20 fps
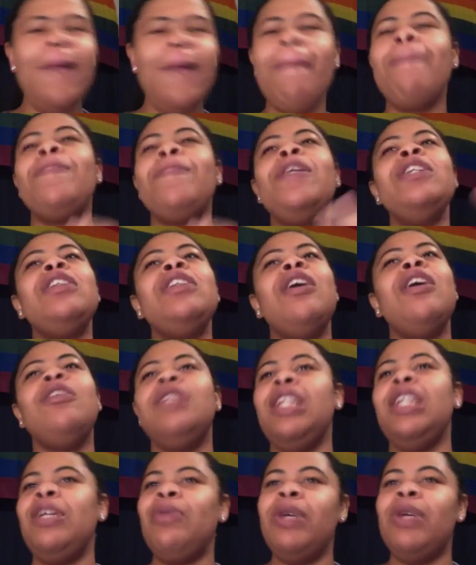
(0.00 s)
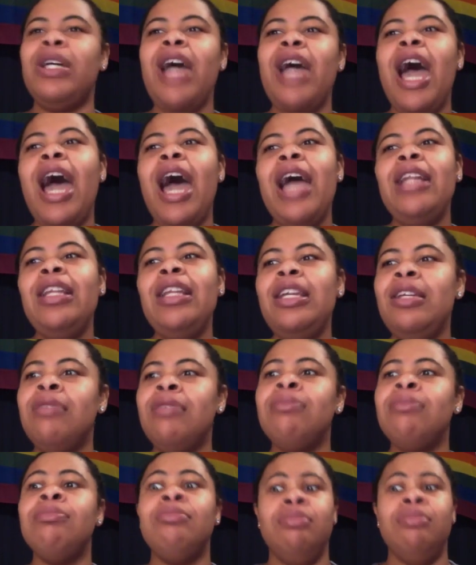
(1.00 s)
this whole thing with Kylie,
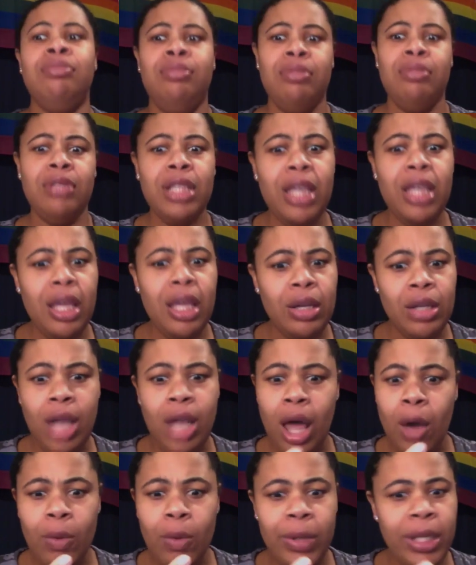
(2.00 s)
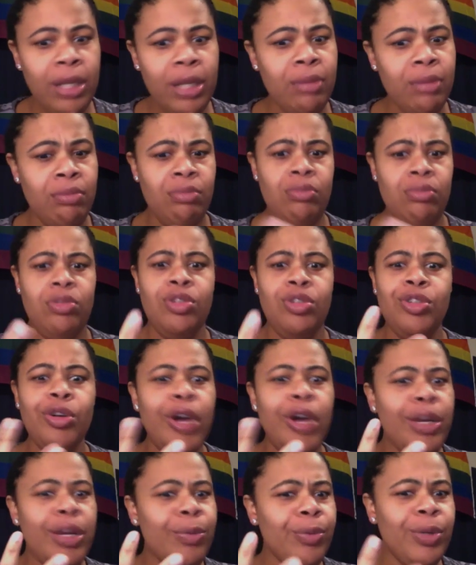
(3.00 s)
Chloe,
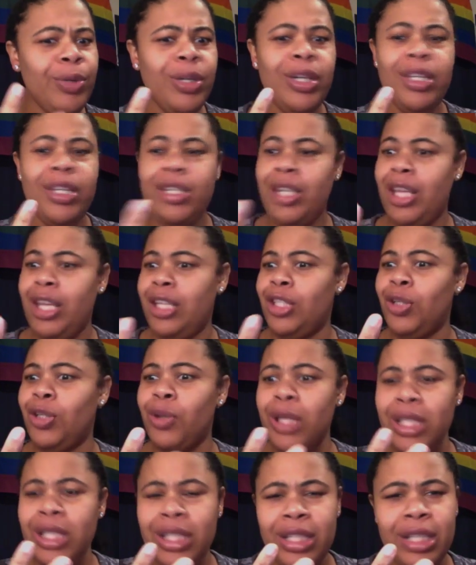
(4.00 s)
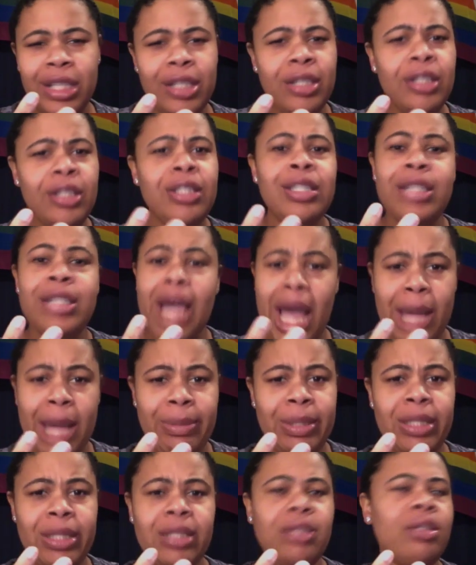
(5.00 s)
Jordan Woods, and Tristan
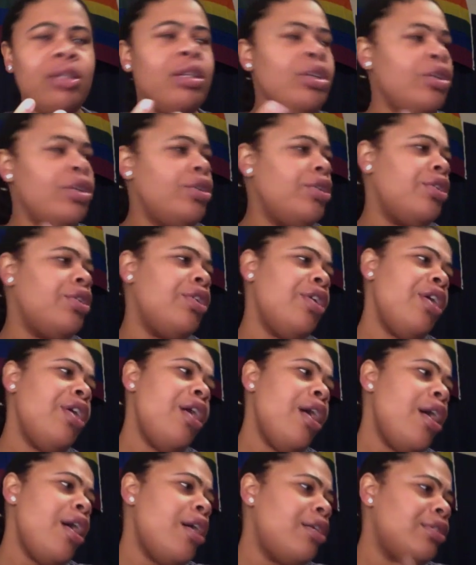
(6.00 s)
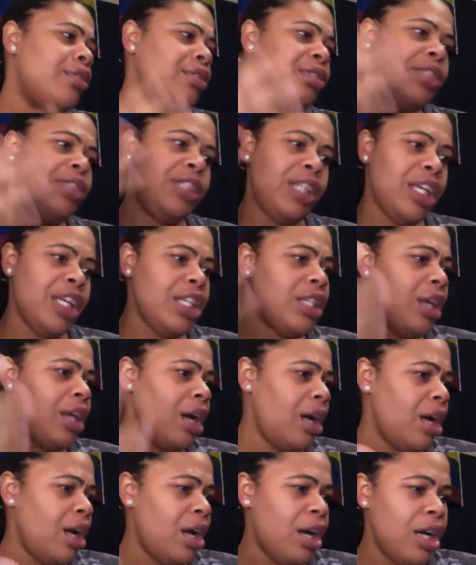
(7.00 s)
Thompson. Girl, this
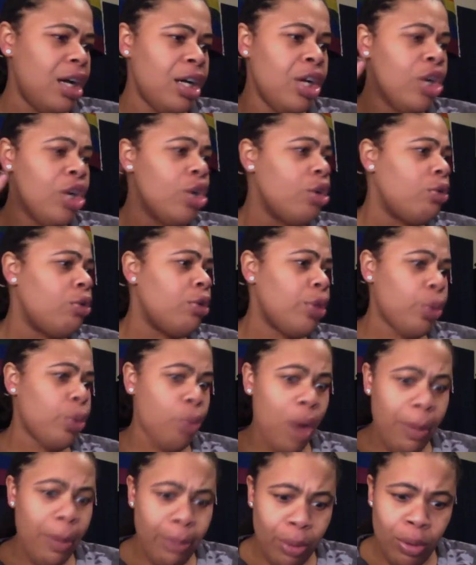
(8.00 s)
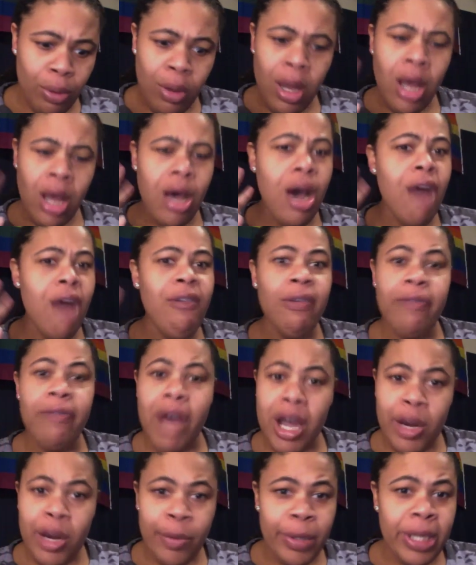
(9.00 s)
quadruple of a
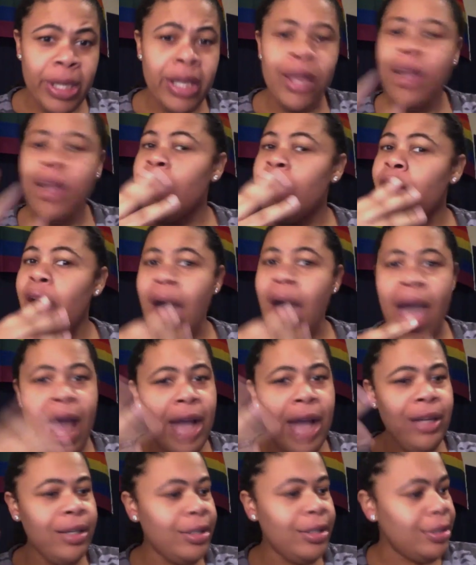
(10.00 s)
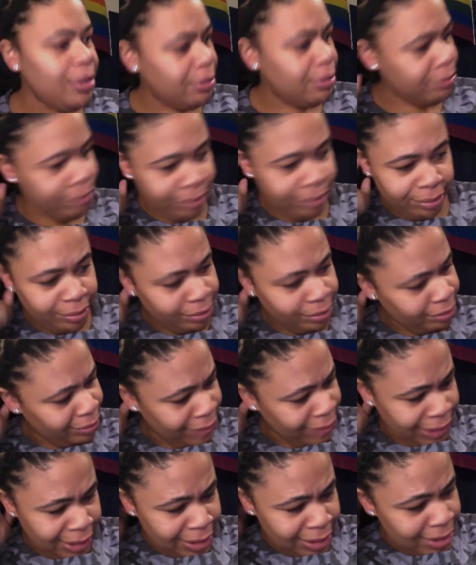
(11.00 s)
fuckery.
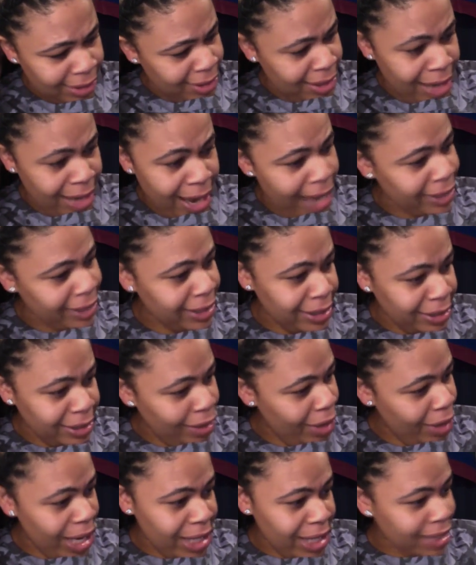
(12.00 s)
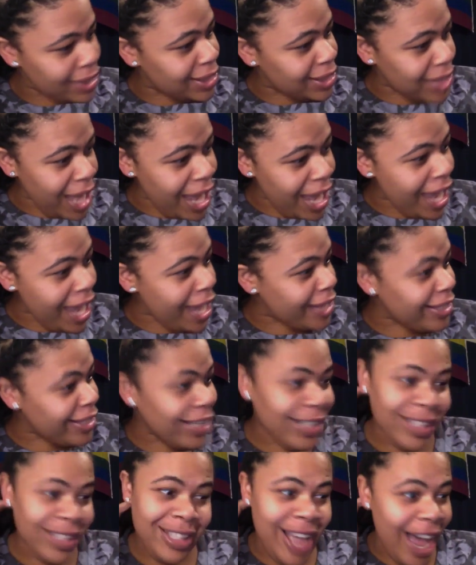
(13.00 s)
I just don't understand.
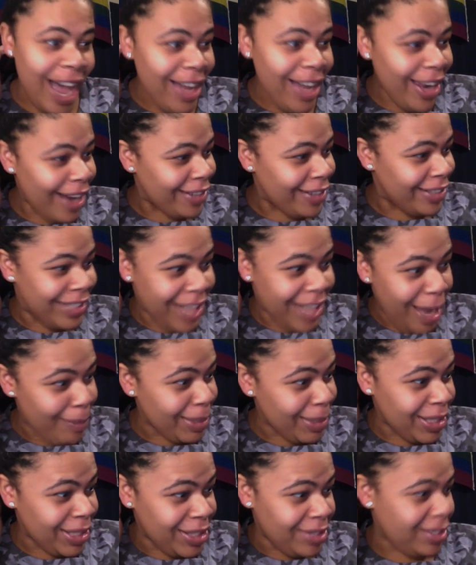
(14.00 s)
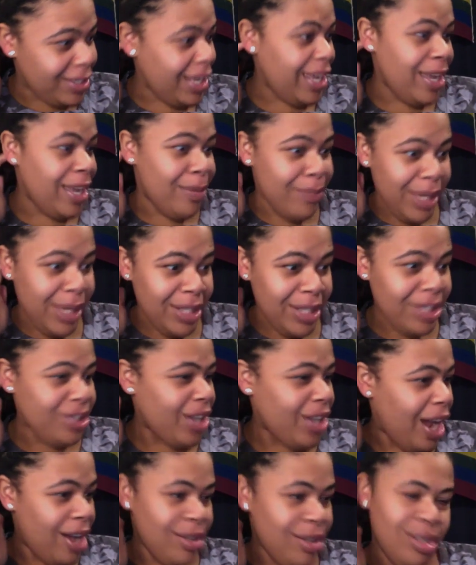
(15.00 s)
Niggas, y'all are dumb as shit. And bitches,
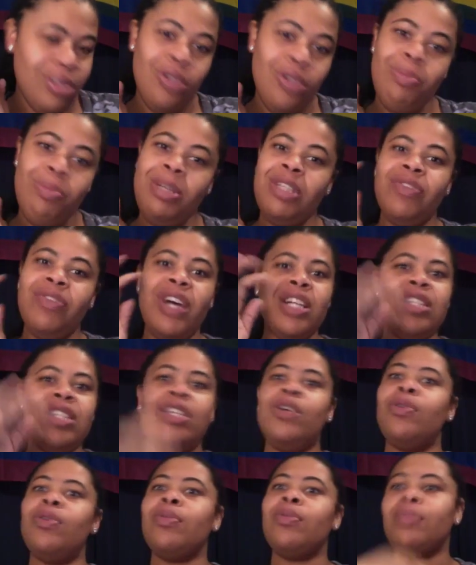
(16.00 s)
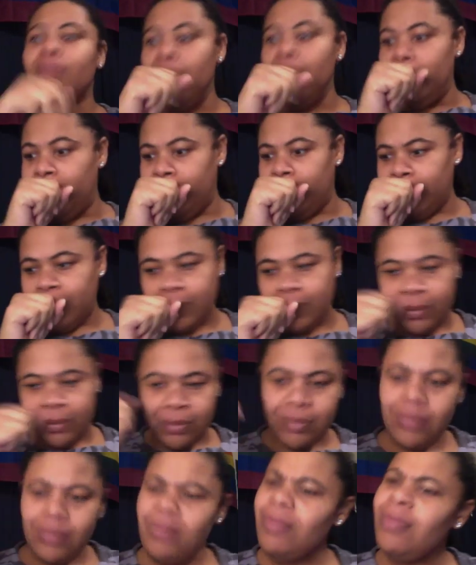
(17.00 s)
y'all stupid as fuck too.
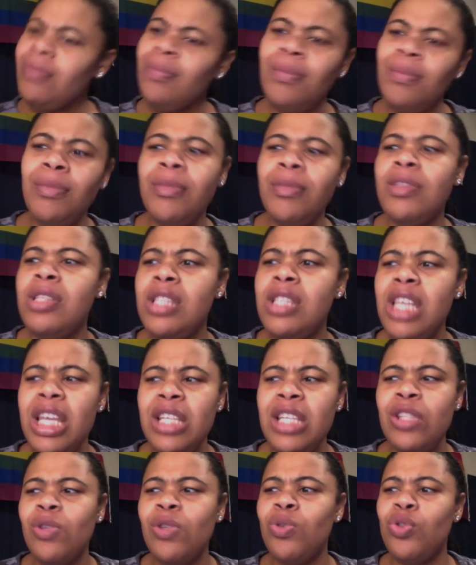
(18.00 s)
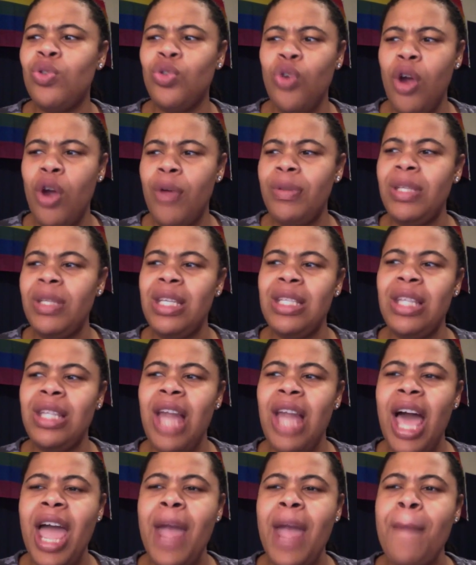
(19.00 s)
These two stories, it's
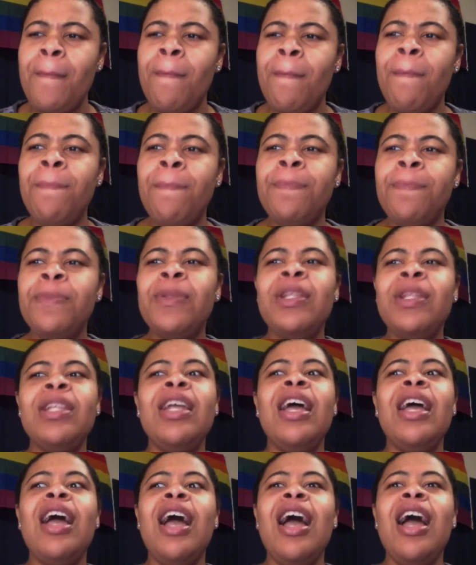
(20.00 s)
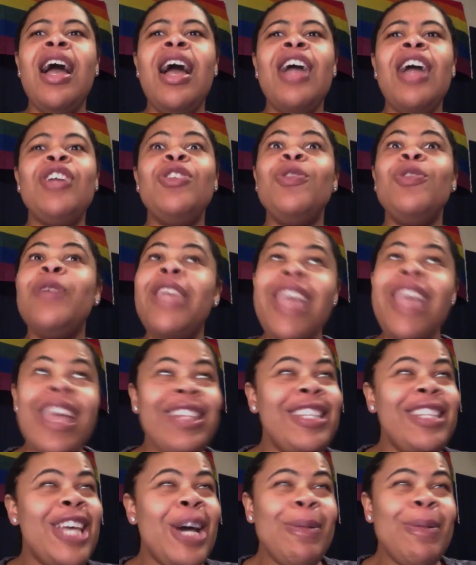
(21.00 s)
like, you can't
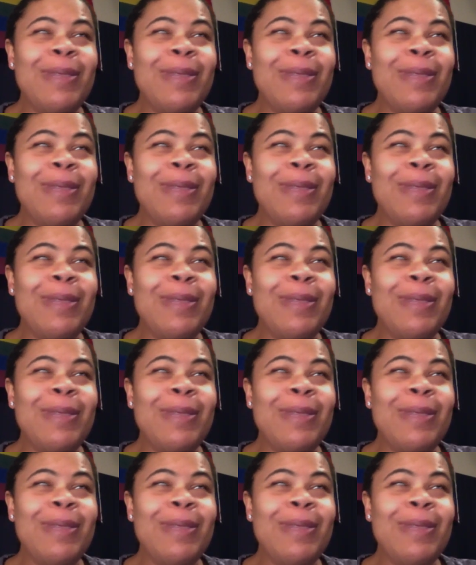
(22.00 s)
tell me